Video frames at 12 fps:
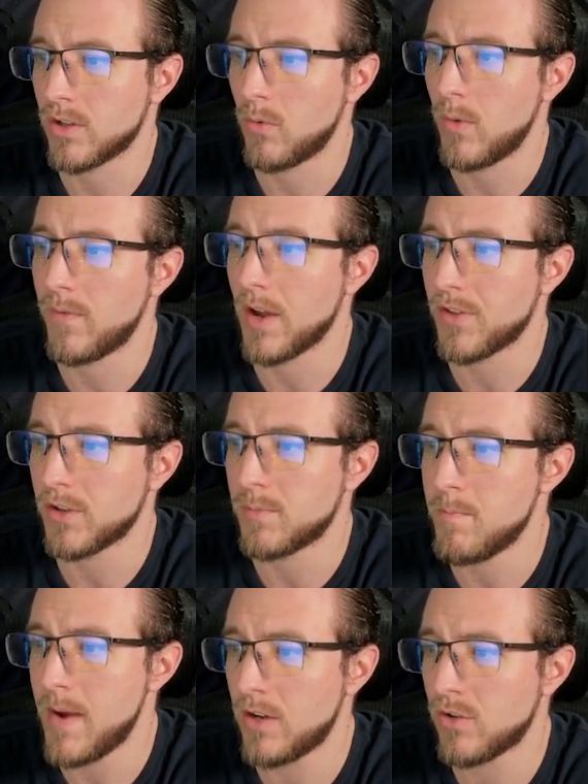So we've got
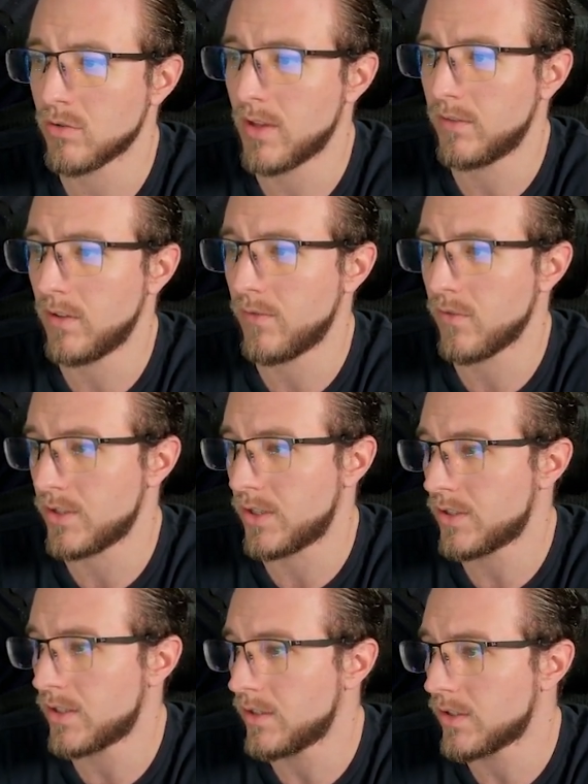this major level of
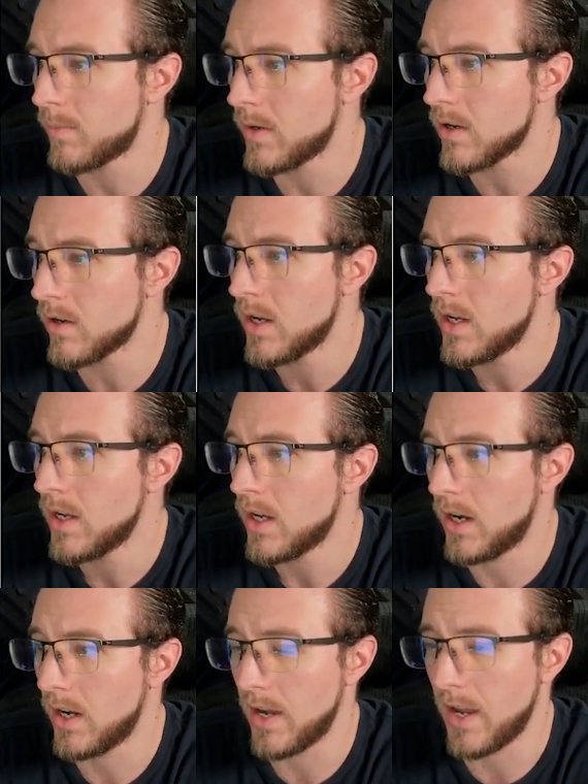resistance up here
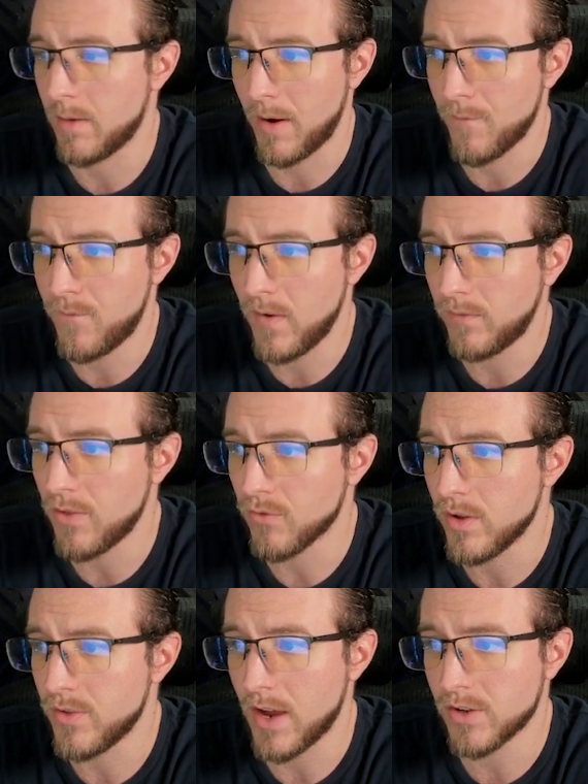at about
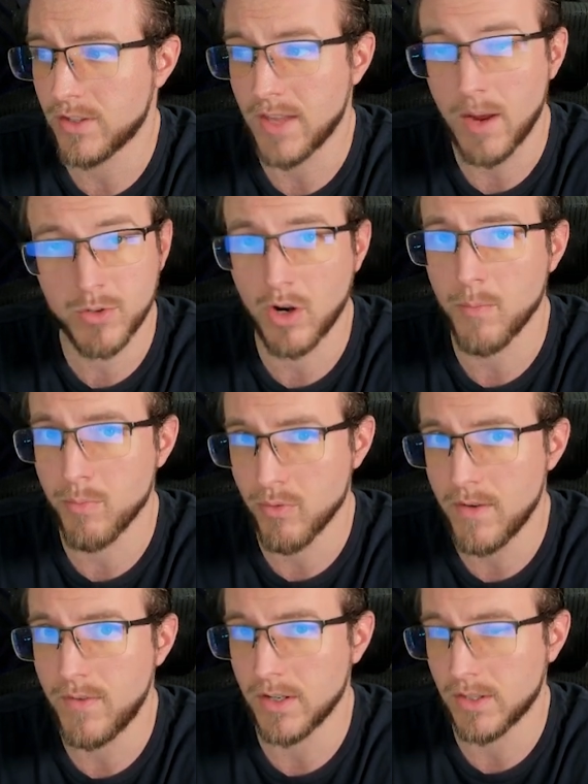53,000. That was our
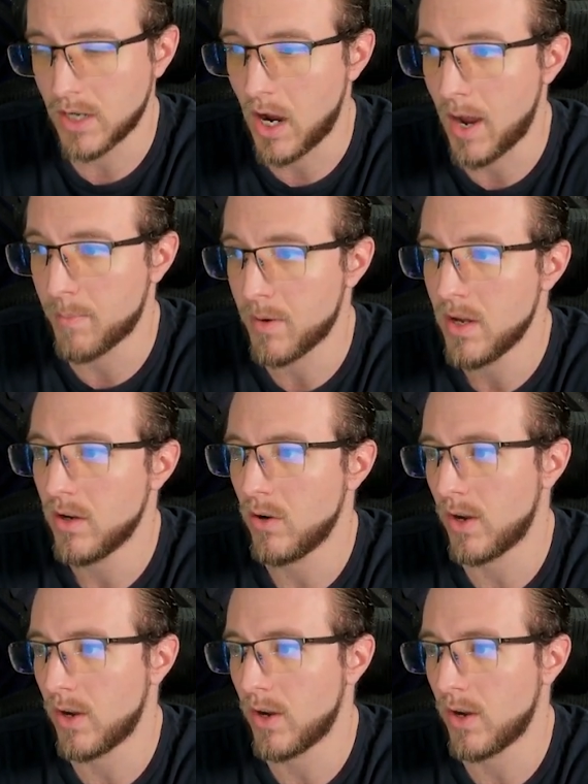previous top.